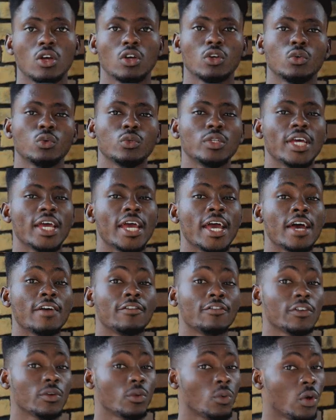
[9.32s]
Good day,
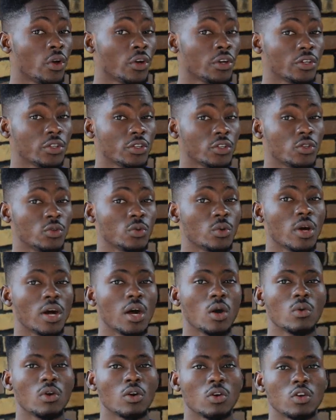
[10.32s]
everyone. You
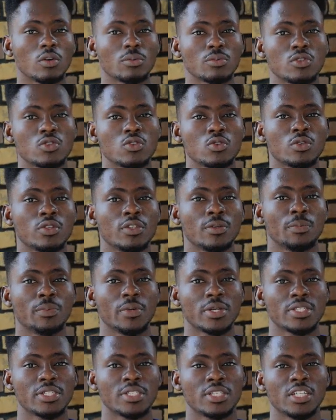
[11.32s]
are welcome to the
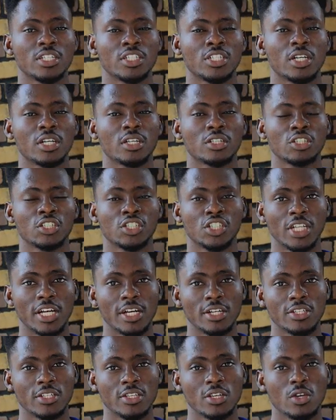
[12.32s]
Presidential
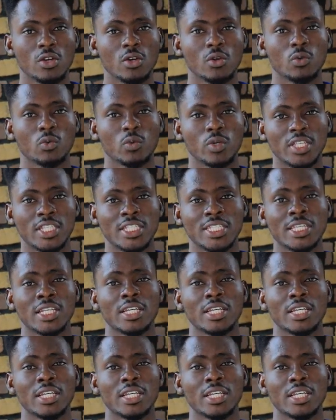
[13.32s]
Chat with